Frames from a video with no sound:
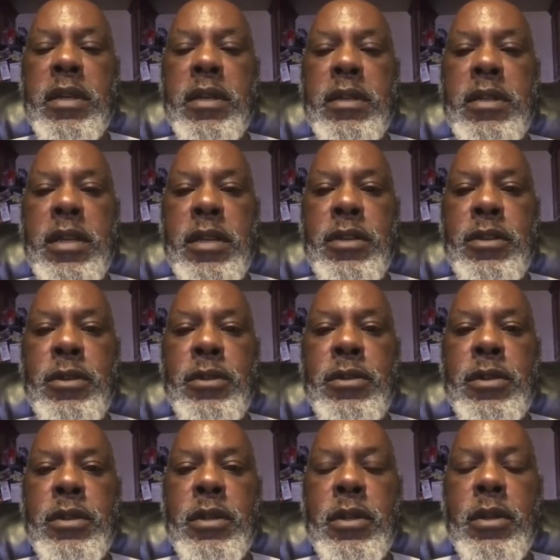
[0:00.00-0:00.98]

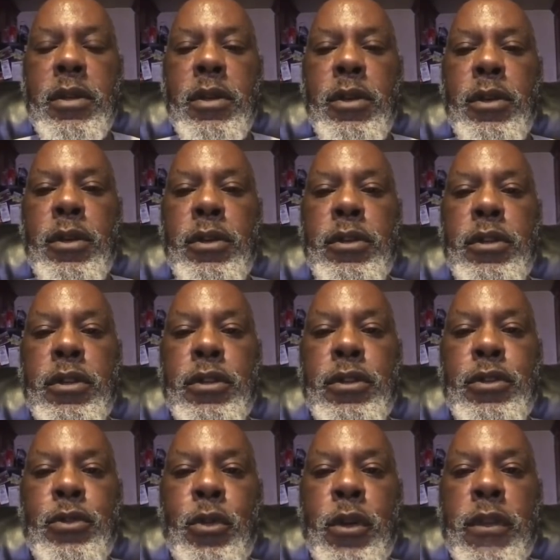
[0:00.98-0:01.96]
continues to
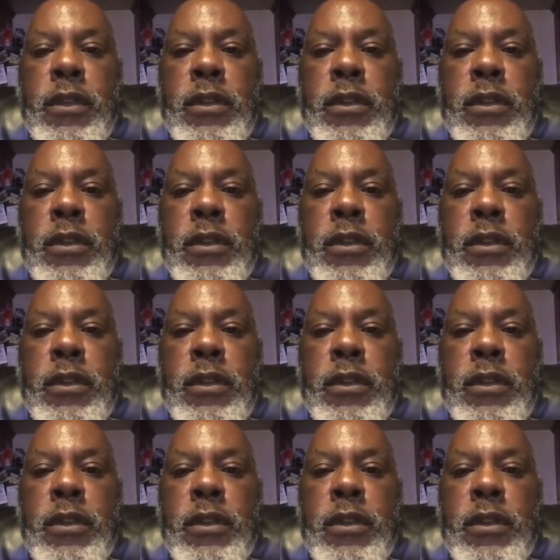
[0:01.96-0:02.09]
destroy